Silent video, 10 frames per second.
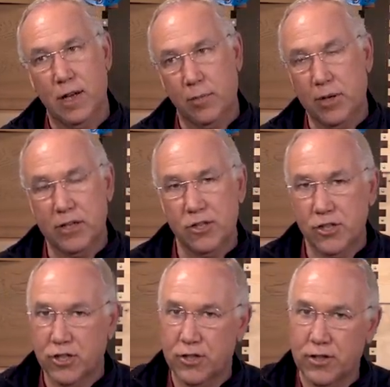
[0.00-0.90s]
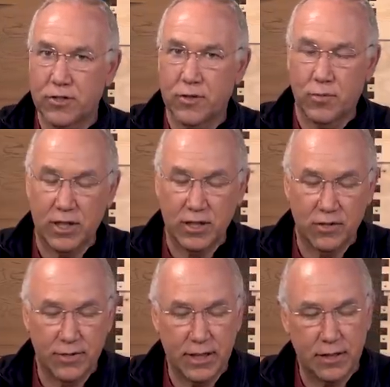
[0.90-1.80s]
I probably should show those in one of
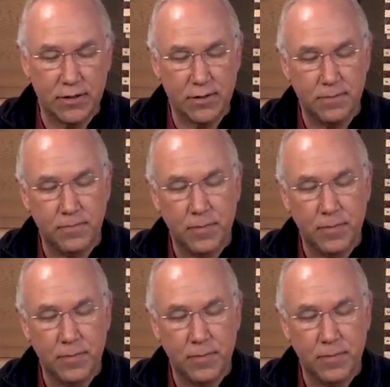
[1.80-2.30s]
these videos